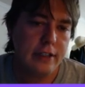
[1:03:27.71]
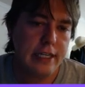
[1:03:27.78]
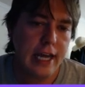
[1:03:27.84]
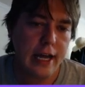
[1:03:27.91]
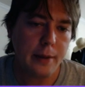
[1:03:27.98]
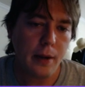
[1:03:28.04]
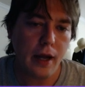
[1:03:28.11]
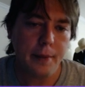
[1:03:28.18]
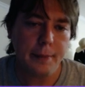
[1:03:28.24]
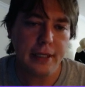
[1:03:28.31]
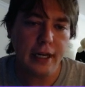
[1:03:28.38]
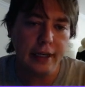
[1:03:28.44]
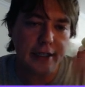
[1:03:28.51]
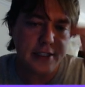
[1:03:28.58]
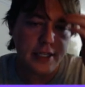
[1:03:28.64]
yeah,
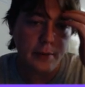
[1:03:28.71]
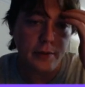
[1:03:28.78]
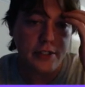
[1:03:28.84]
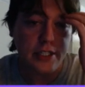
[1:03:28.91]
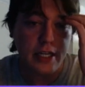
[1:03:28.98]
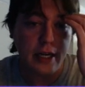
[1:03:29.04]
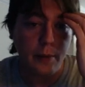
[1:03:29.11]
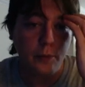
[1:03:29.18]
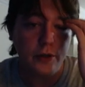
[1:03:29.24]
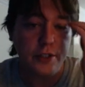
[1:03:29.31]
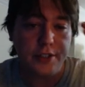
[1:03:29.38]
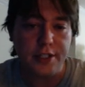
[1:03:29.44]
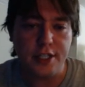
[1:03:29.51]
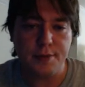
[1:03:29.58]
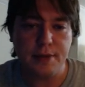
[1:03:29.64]
I guess I would say I
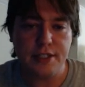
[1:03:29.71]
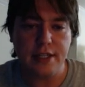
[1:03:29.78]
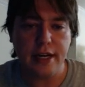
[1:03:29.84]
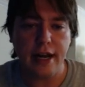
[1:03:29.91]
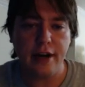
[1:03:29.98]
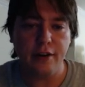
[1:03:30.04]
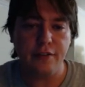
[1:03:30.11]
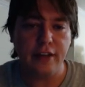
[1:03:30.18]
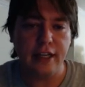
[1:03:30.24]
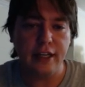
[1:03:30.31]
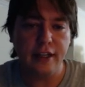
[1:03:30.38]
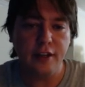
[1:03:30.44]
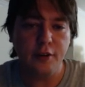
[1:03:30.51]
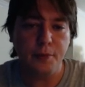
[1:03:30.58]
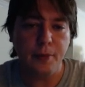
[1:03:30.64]
wouldn't dismiss it out of
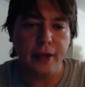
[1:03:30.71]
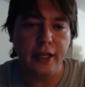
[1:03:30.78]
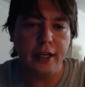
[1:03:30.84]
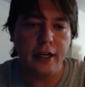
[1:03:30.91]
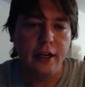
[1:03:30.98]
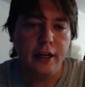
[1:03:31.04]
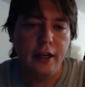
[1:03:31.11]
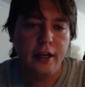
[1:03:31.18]
hand, but